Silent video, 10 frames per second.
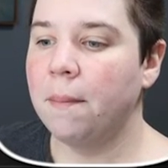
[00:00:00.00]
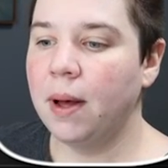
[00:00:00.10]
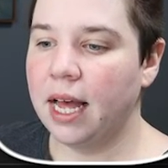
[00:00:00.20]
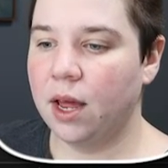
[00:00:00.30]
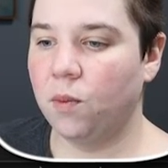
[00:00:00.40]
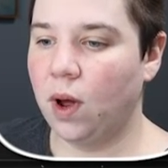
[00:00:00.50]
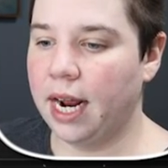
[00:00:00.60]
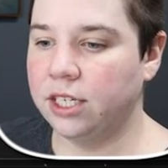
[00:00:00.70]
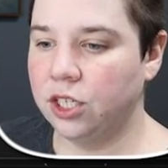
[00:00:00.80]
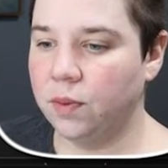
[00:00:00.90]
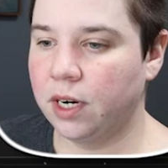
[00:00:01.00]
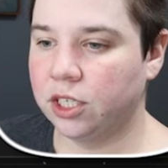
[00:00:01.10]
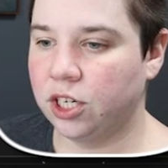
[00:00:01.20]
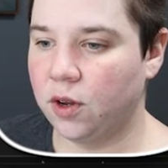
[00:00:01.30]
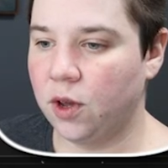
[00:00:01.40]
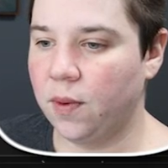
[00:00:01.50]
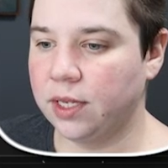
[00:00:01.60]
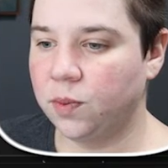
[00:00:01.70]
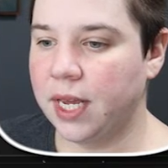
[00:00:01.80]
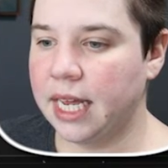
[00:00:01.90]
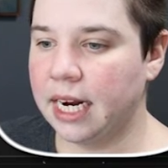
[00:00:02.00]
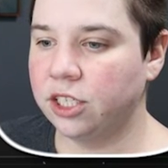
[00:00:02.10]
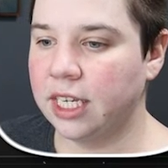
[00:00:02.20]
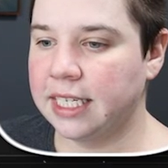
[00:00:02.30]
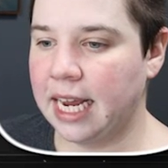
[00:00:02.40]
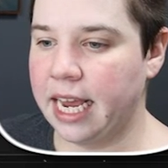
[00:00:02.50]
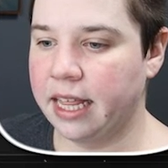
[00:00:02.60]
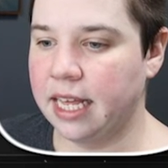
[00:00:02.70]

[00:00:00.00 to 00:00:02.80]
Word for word: But what I do wanna show you is we can actually take